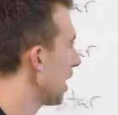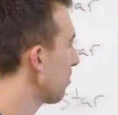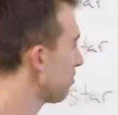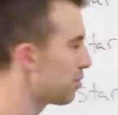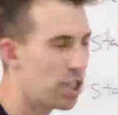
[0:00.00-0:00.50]
Now,
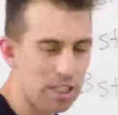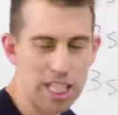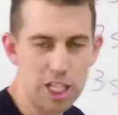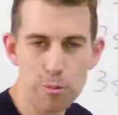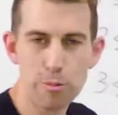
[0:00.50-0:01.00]
you could
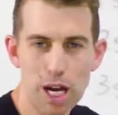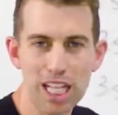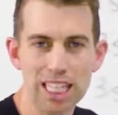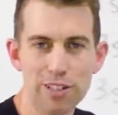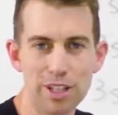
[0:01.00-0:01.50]
say you could
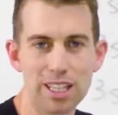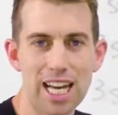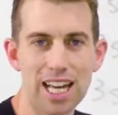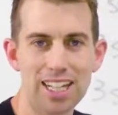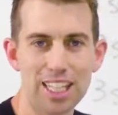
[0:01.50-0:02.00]
probably live on
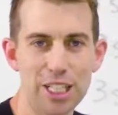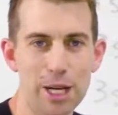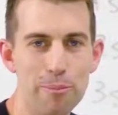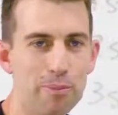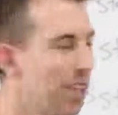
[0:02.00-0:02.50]
that
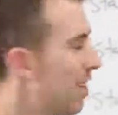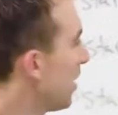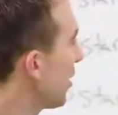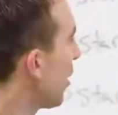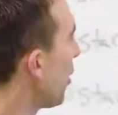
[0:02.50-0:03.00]
income
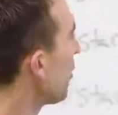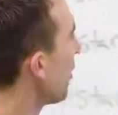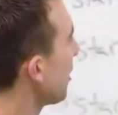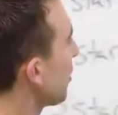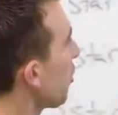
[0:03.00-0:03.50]

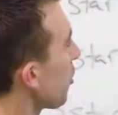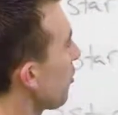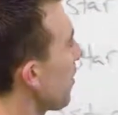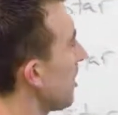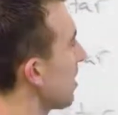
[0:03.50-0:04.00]
so
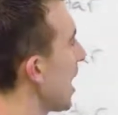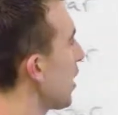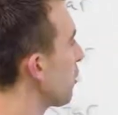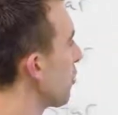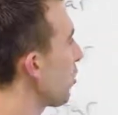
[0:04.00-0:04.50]
250
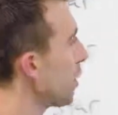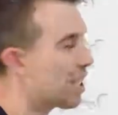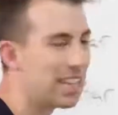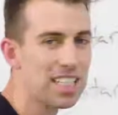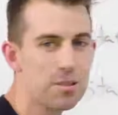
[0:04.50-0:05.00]
cycles per
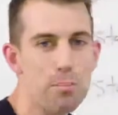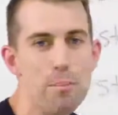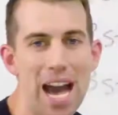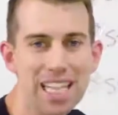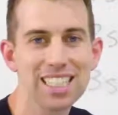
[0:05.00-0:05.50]
week, that's
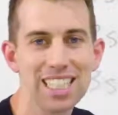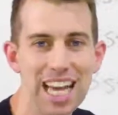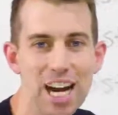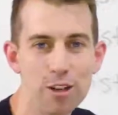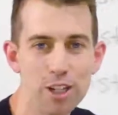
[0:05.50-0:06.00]

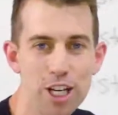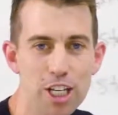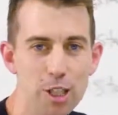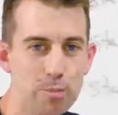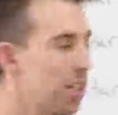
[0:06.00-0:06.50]
maxing out
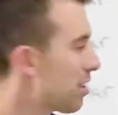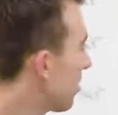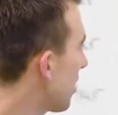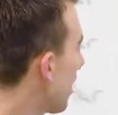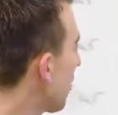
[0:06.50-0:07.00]
your
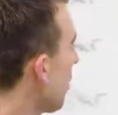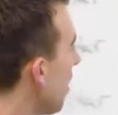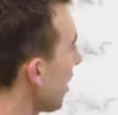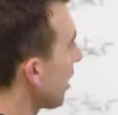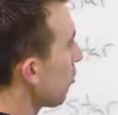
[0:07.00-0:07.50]
business center.
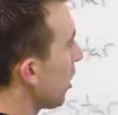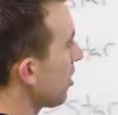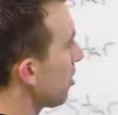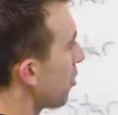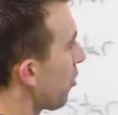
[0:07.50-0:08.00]
That
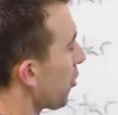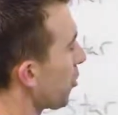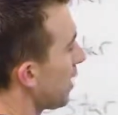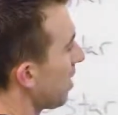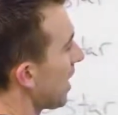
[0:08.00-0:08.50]
equates to
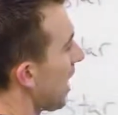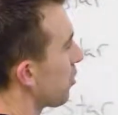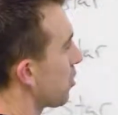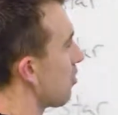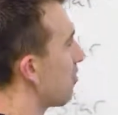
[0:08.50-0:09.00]

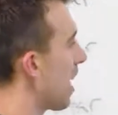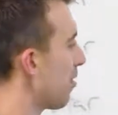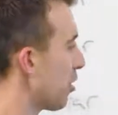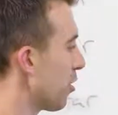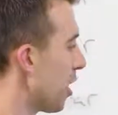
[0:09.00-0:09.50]

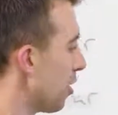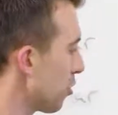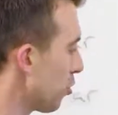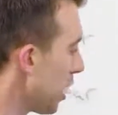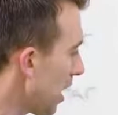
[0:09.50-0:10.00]

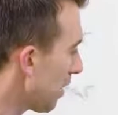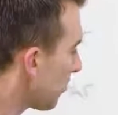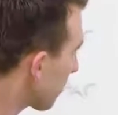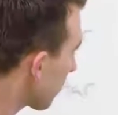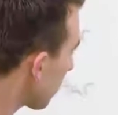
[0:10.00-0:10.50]
$13,500 a
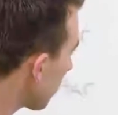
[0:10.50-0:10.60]
week.